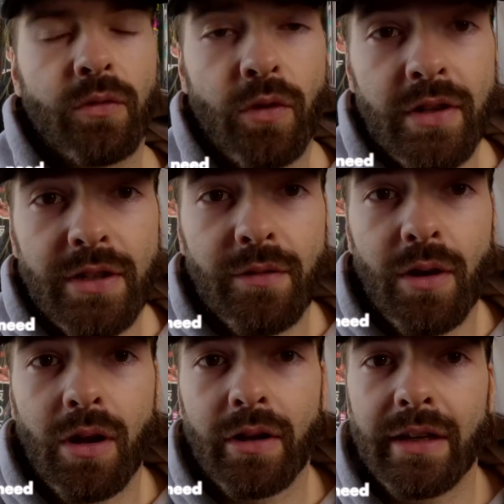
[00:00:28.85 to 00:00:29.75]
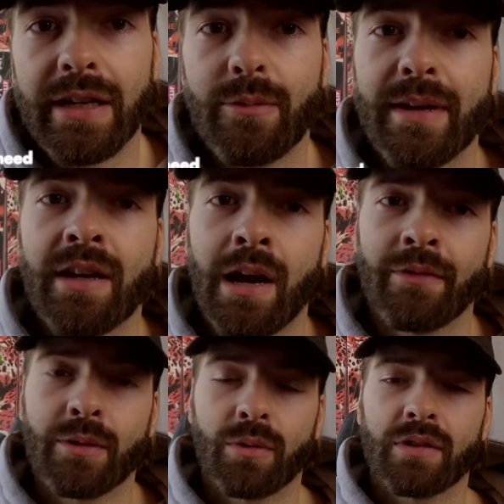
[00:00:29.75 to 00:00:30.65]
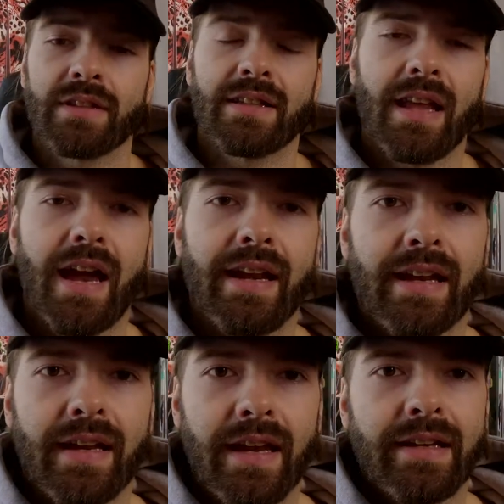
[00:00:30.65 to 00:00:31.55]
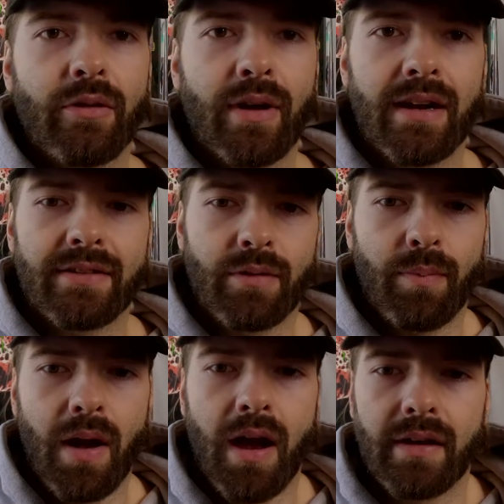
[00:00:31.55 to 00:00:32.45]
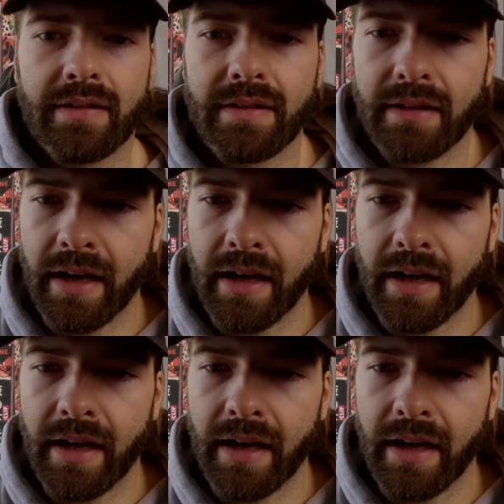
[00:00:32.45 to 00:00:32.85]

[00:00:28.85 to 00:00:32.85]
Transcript: First of all, you need to be comfortable sliding any rails or box.